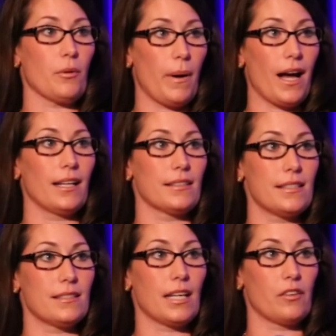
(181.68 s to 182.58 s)
of the
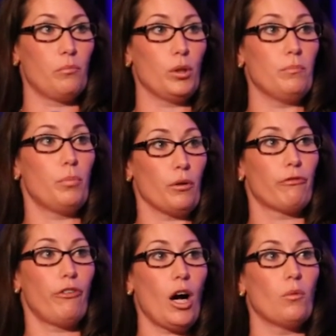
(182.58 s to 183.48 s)
policies that have been put
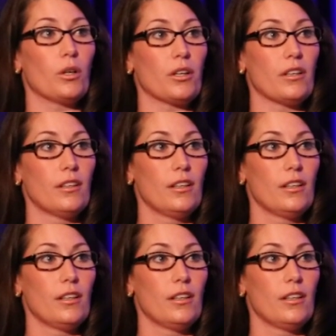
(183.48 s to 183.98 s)
forward,